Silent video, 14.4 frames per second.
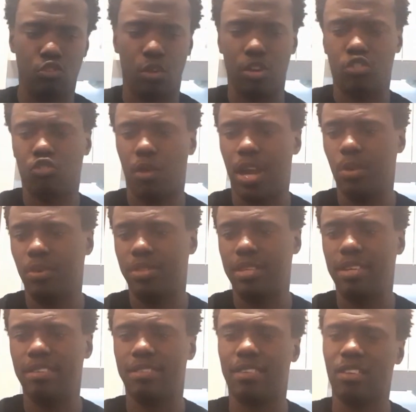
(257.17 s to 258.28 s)
Training with
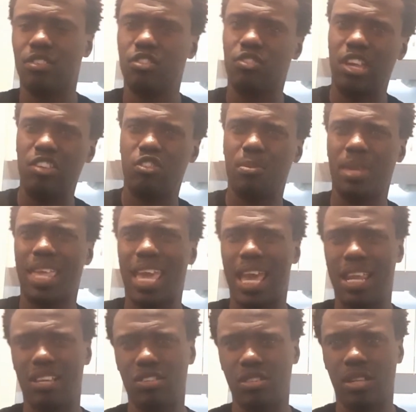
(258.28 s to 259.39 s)
these doesn't change your
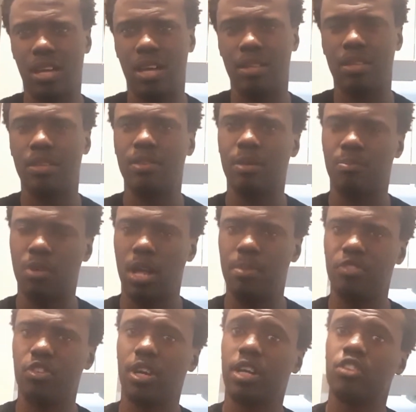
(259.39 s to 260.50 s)
mechanics a lot. The problem
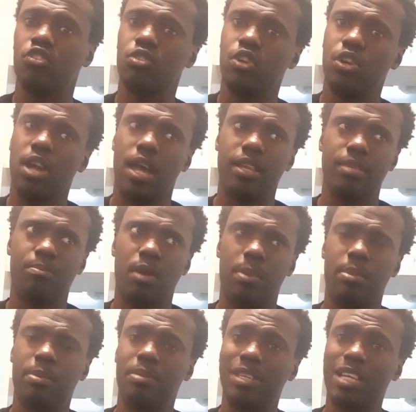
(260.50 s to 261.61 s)
is you're
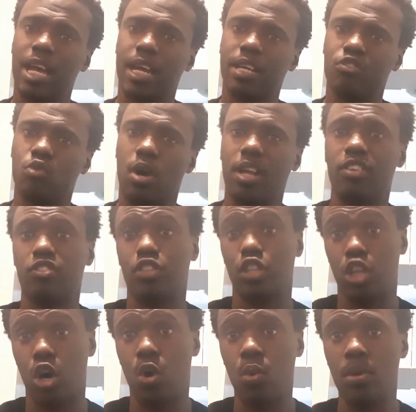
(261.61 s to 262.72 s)
probably not going to squat as
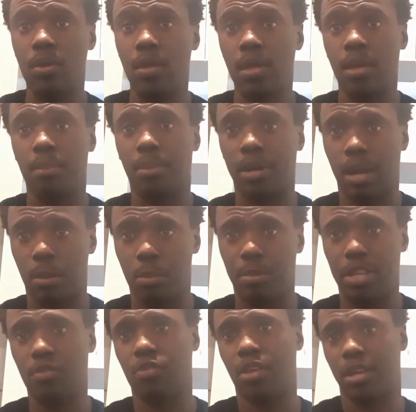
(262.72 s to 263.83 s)
low, but I'm a
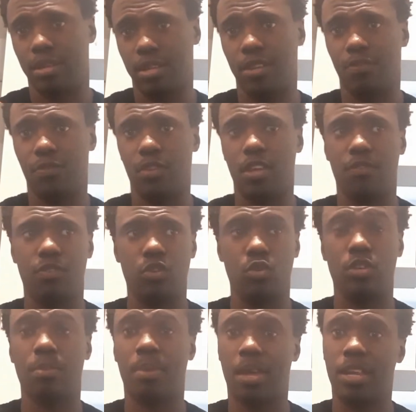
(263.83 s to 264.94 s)
believer that if you,
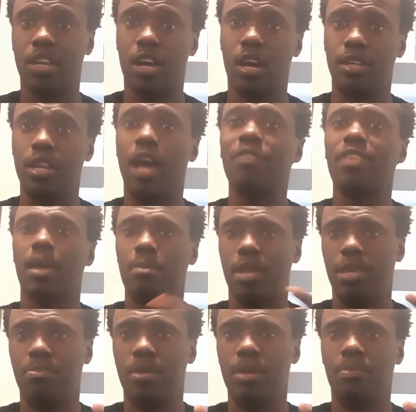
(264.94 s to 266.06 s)
depending on, not that
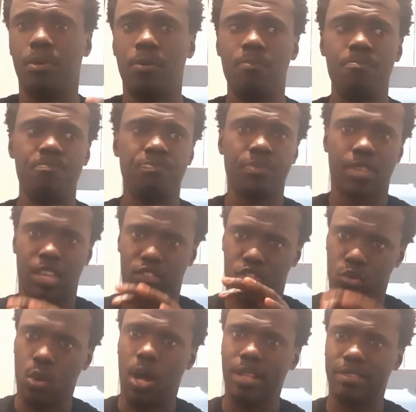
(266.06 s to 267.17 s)
many people can
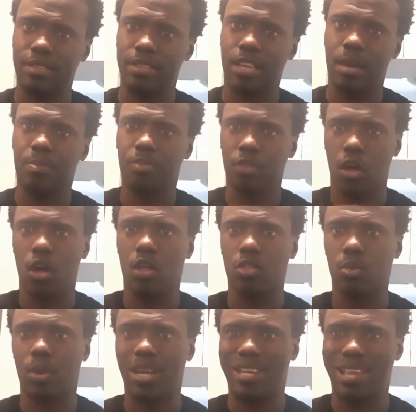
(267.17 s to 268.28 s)
squat to depth all the
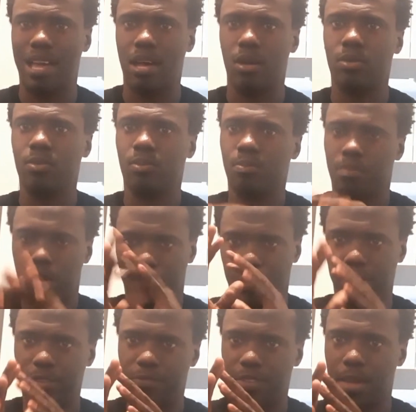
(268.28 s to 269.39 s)
way down,
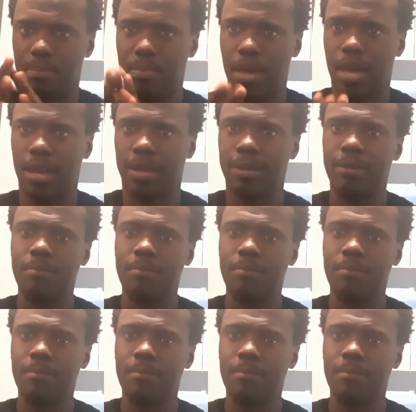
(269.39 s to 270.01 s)
perfectly flat back.